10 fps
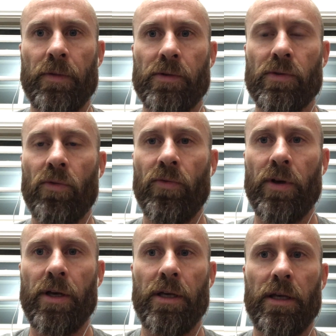
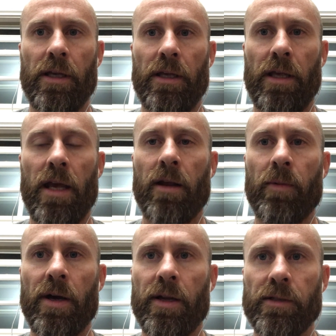sulfa
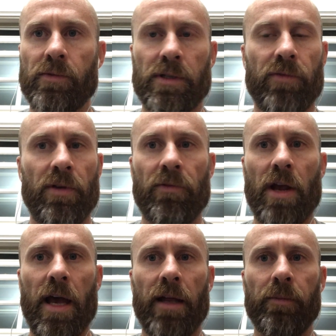antibiotics, which I've never
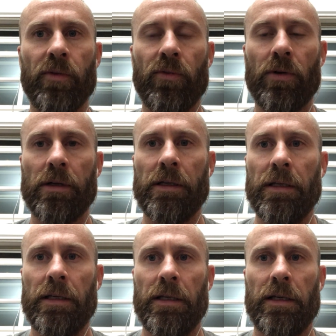had before,
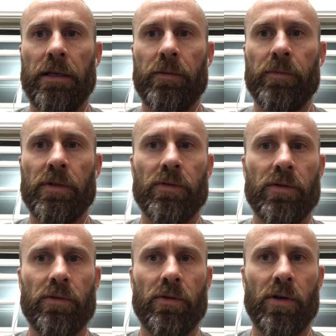due
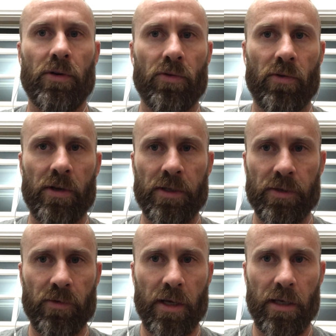to a groin
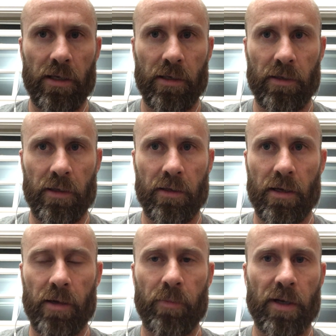strike. They
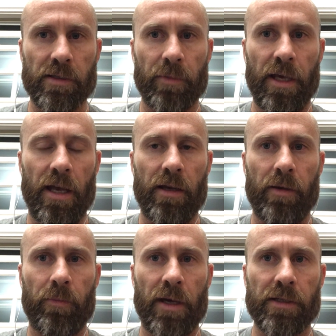thought I possibly had
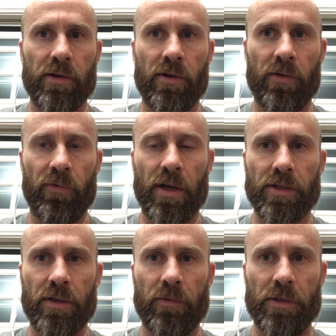a bacteria
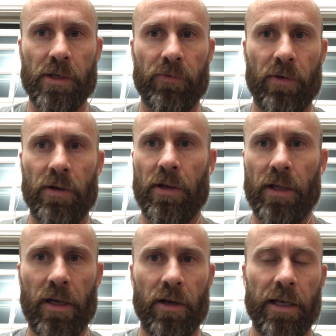infection, which I found out
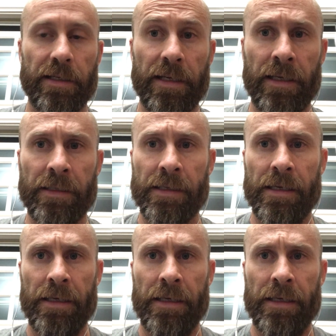later I didn't.